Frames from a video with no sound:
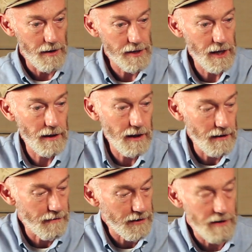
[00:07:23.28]
using
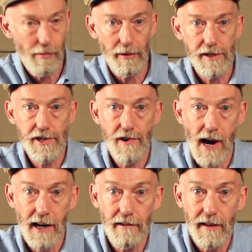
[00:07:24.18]
the victory points
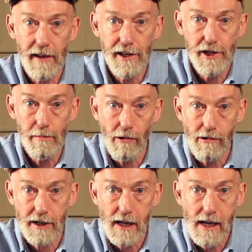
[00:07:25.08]
track around the edge of the
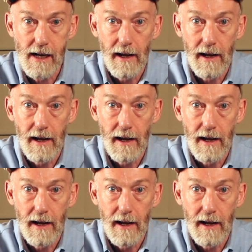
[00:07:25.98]
board.